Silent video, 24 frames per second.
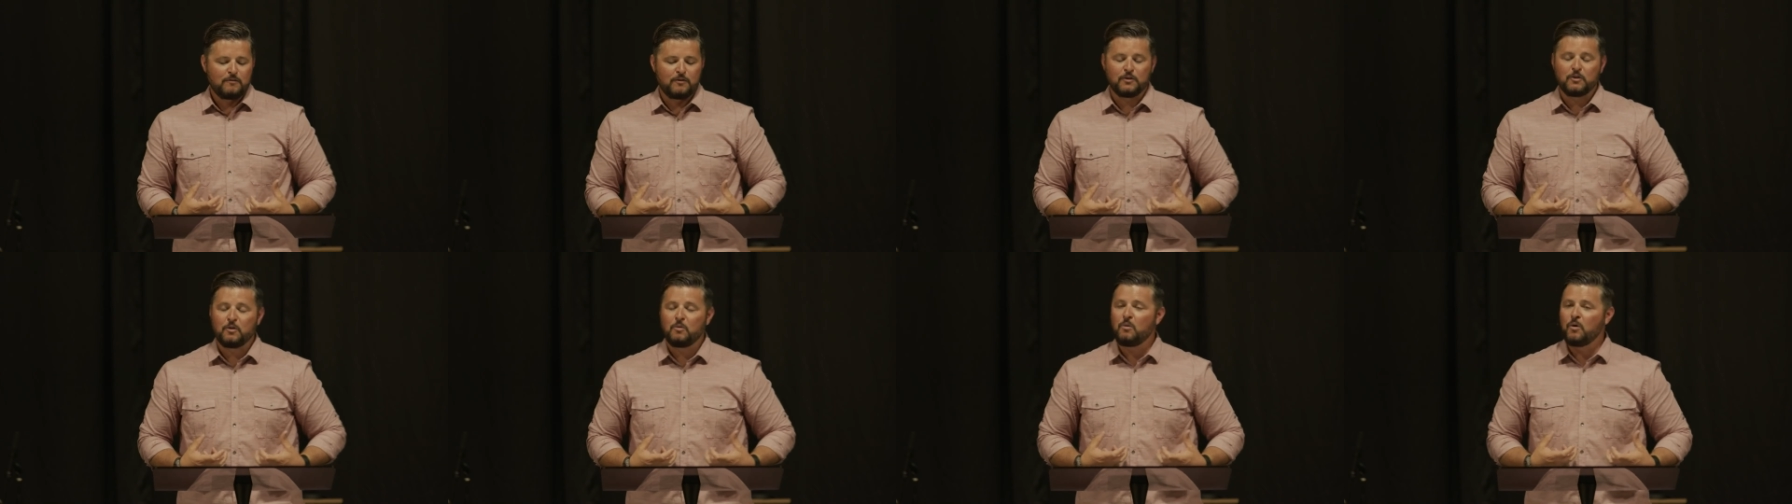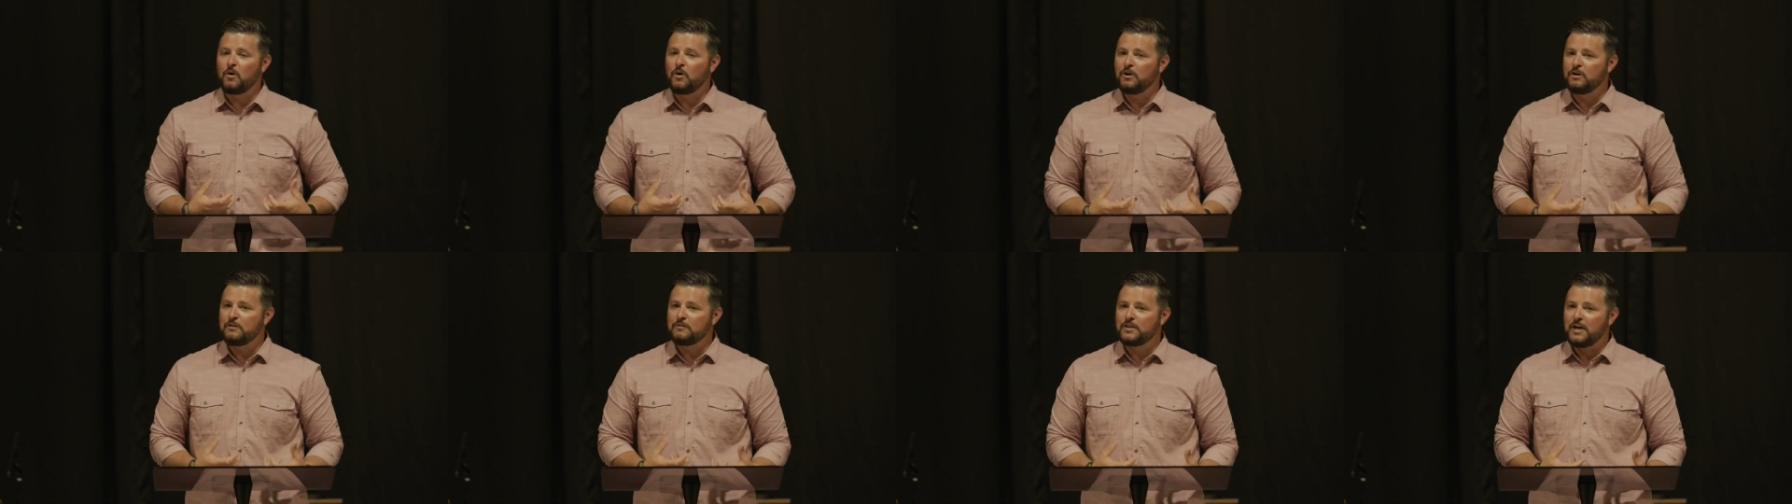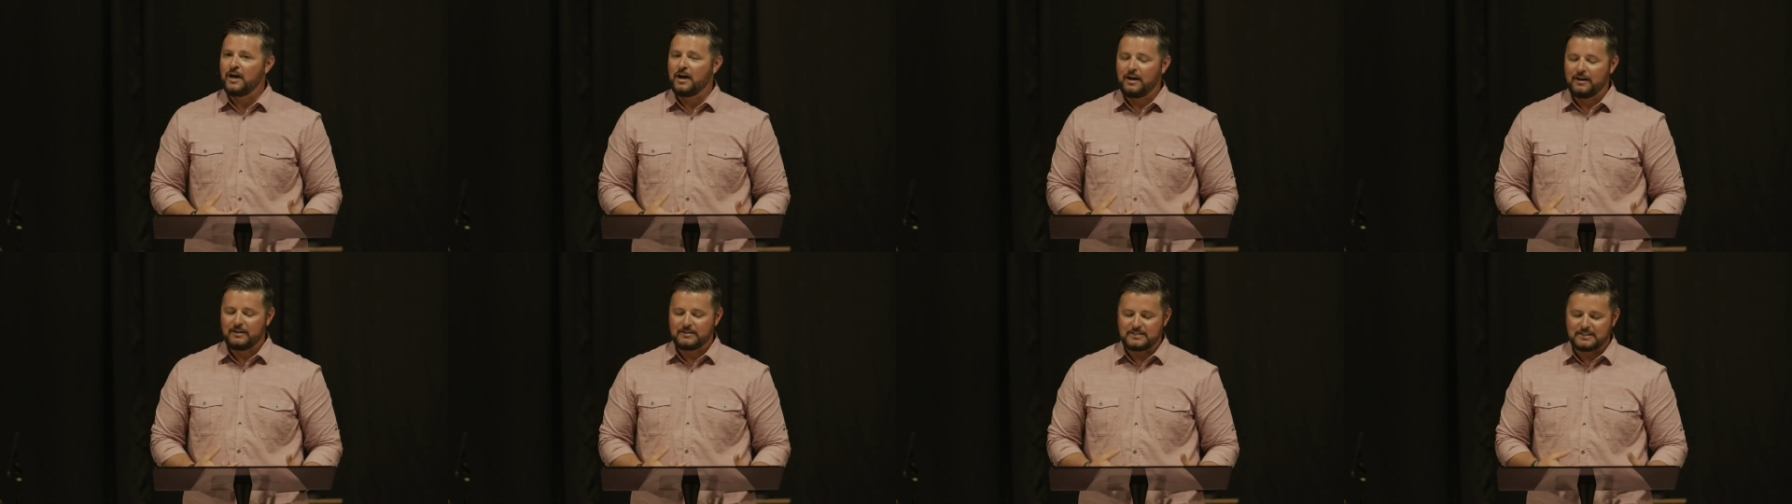For the word of
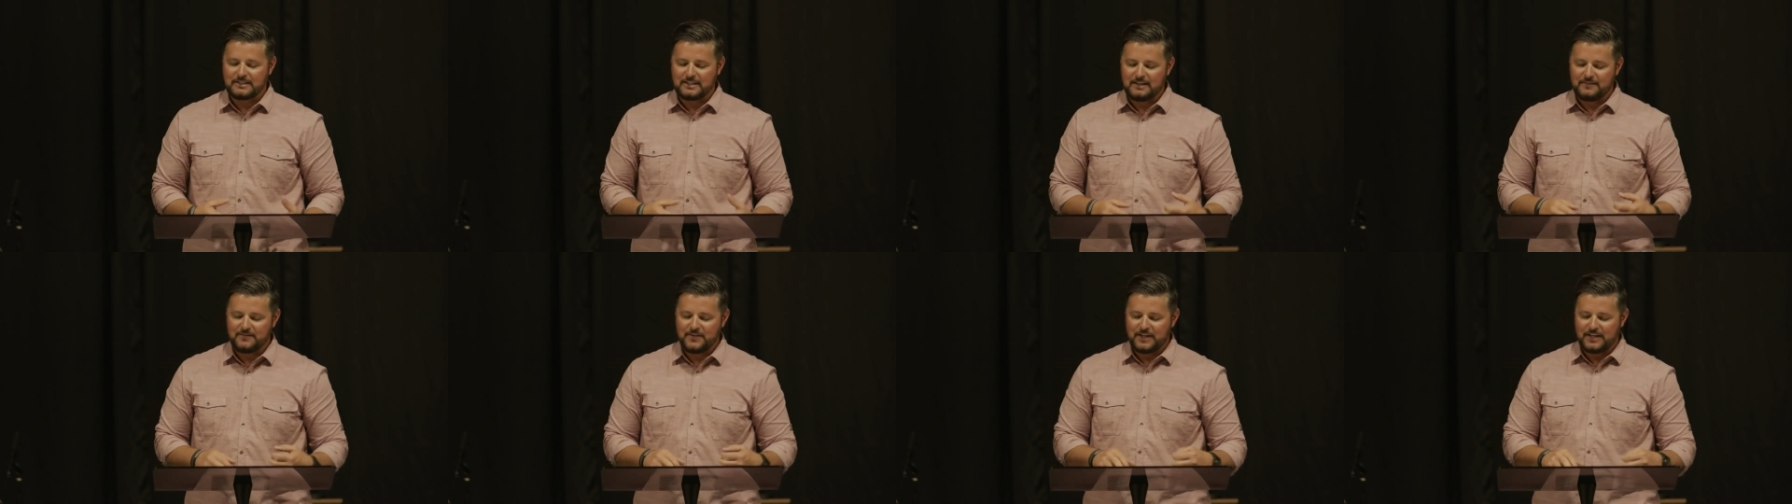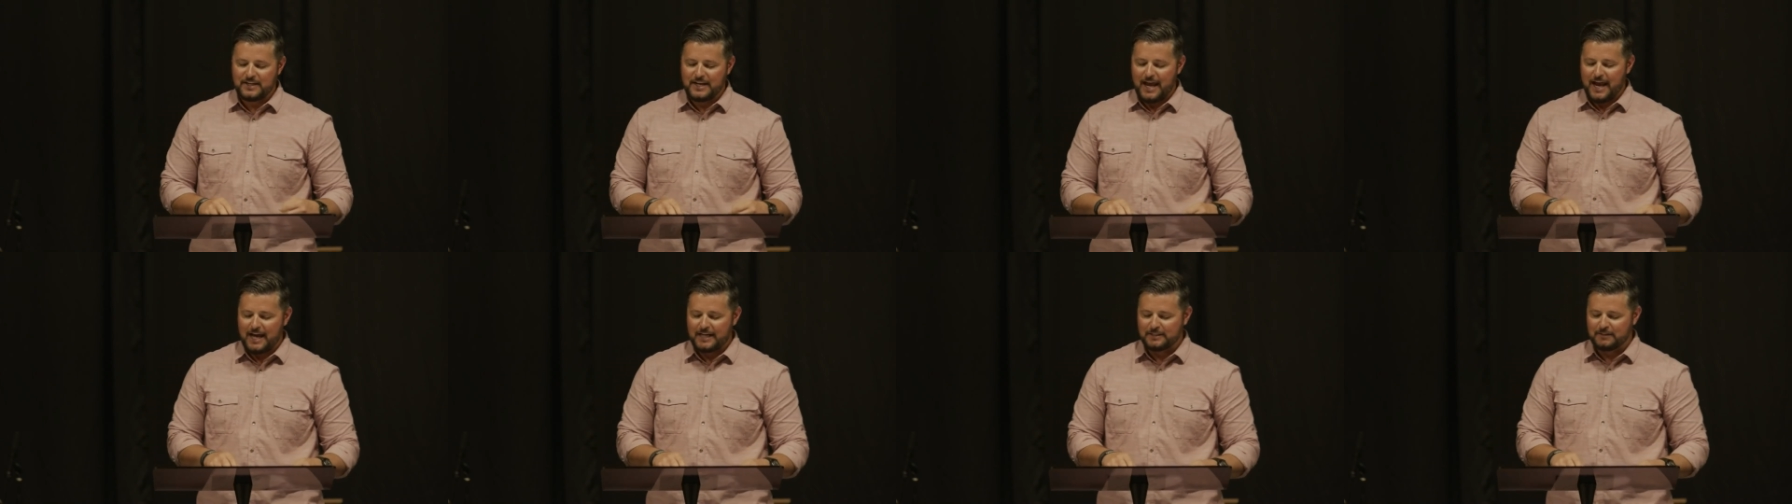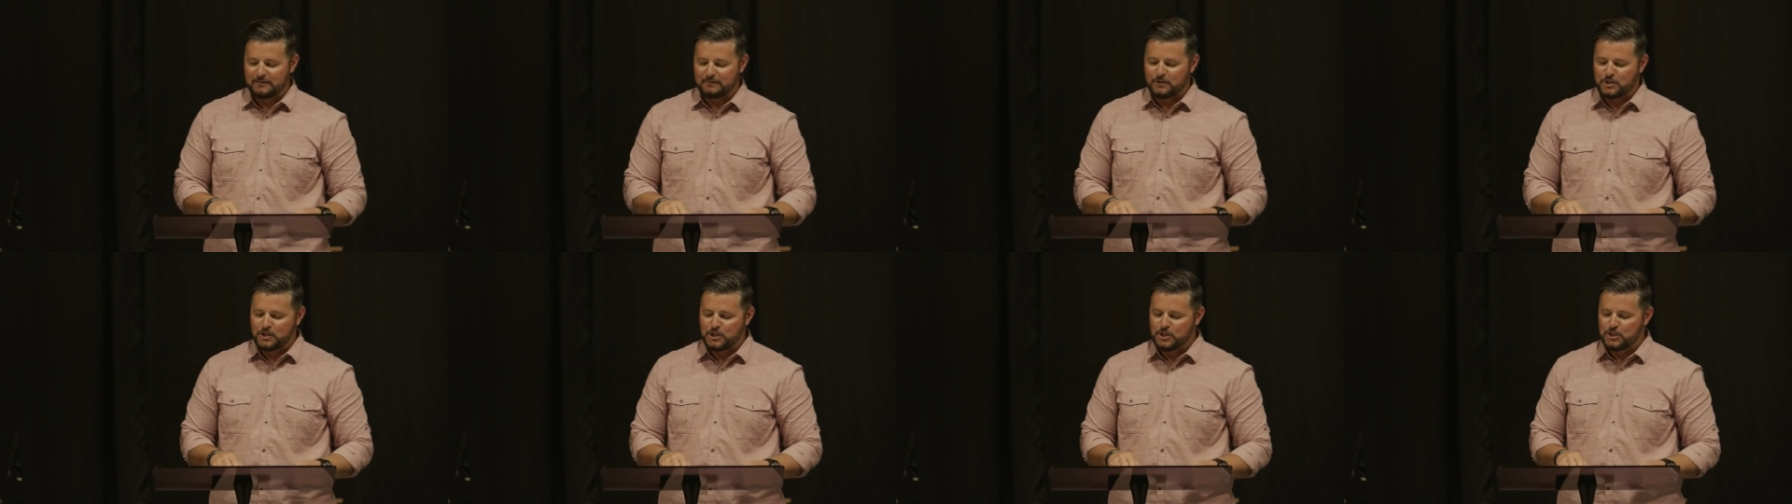God is living and active,